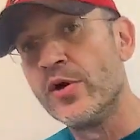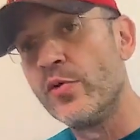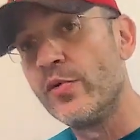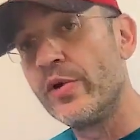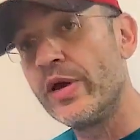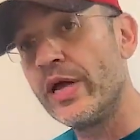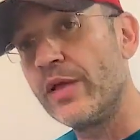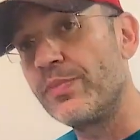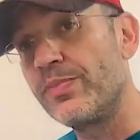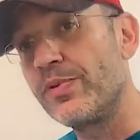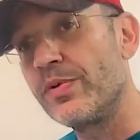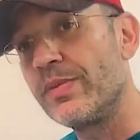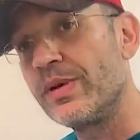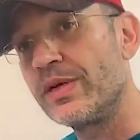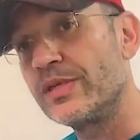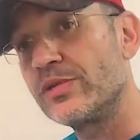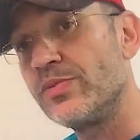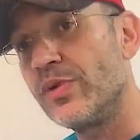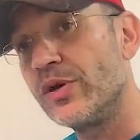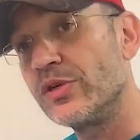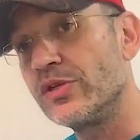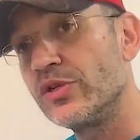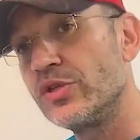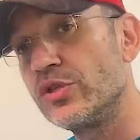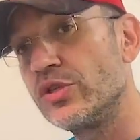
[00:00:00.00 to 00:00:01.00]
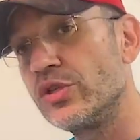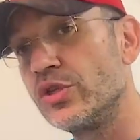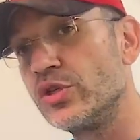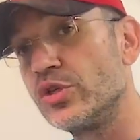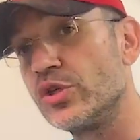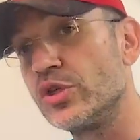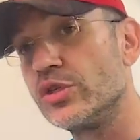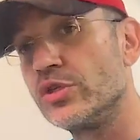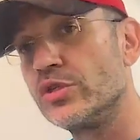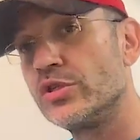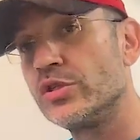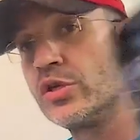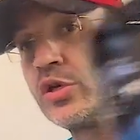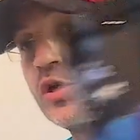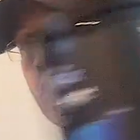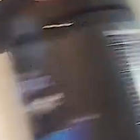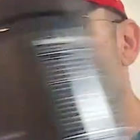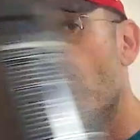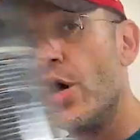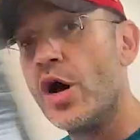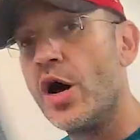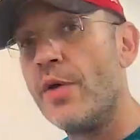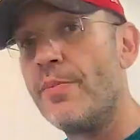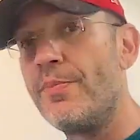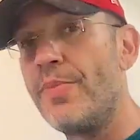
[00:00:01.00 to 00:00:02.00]
We help you make smart decisions
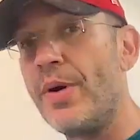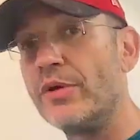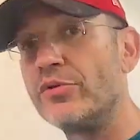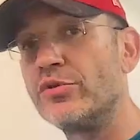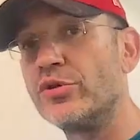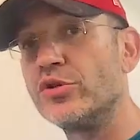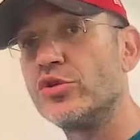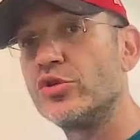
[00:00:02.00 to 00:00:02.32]
about